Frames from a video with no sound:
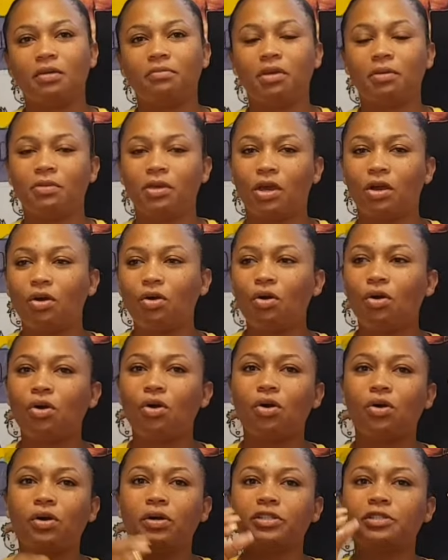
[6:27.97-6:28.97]
maybe a
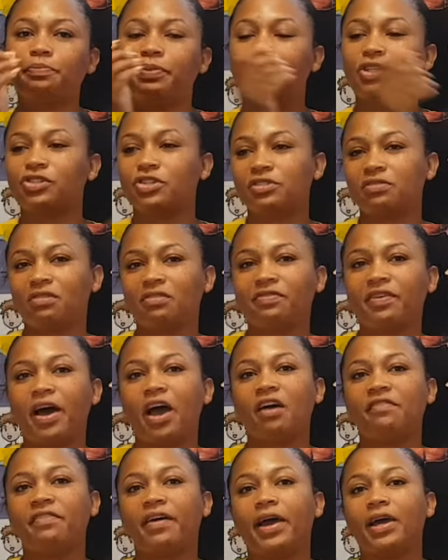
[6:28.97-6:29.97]
hose, pictures of a
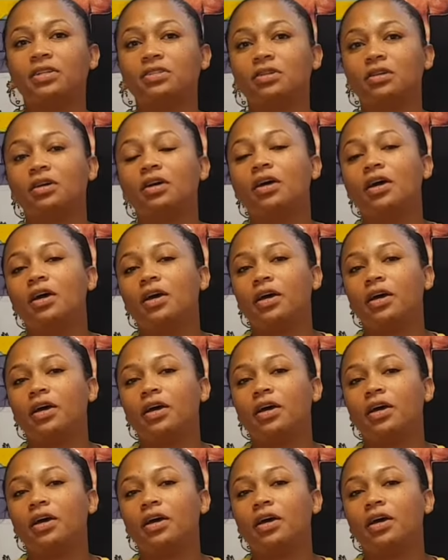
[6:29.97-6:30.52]
firefighter,